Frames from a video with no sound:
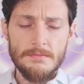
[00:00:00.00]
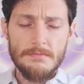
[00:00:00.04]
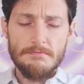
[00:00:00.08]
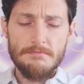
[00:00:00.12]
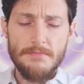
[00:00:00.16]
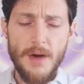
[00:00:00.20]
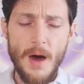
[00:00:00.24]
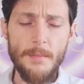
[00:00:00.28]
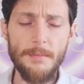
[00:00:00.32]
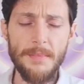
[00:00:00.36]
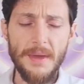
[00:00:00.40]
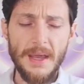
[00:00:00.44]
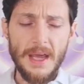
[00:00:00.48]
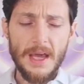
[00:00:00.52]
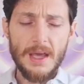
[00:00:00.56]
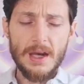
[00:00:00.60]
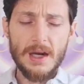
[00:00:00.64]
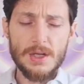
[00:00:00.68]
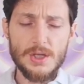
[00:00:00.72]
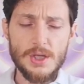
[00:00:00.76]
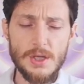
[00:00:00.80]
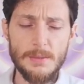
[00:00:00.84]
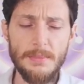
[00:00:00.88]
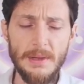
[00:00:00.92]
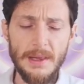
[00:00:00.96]
pumping
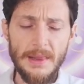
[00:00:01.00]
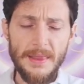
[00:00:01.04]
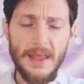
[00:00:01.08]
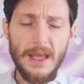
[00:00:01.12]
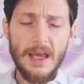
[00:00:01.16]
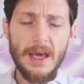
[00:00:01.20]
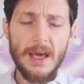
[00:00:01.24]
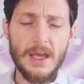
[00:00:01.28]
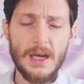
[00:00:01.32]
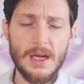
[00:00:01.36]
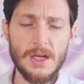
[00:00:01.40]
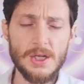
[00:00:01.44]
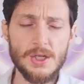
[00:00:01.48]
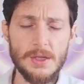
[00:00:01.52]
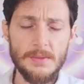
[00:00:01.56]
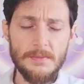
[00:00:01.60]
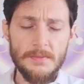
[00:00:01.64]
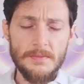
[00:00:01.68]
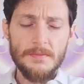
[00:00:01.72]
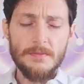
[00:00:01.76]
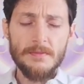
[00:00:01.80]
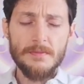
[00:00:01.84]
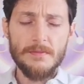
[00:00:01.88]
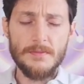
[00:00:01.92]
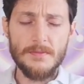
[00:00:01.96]
energy, building energy,
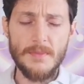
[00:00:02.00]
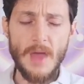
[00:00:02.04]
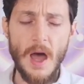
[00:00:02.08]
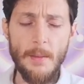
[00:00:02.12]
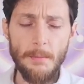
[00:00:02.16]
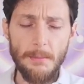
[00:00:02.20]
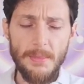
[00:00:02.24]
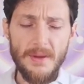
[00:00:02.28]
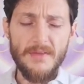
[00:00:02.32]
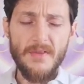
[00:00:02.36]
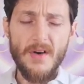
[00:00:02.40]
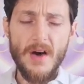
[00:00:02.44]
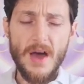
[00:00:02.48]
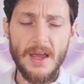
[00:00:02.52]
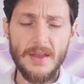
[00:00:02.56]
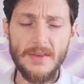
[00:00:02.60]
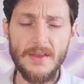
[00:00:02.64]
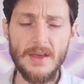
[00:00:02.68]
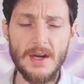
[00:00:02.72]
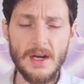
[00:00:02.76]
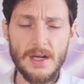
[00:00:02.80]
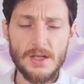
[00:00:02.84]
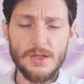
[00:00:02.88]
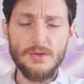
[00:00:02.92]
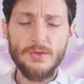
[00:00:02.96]
amplifying the
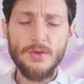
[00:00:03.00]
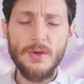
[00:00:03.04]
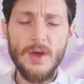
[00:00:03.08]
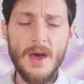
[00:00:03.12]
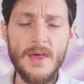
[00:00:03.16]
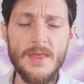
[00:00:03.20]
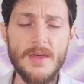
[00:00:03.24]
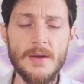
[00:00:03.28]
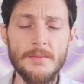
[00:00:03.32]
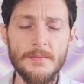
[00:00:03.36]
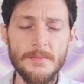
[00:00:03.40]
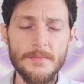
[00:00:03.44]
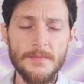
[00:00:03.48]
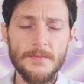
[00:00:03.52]
energy together.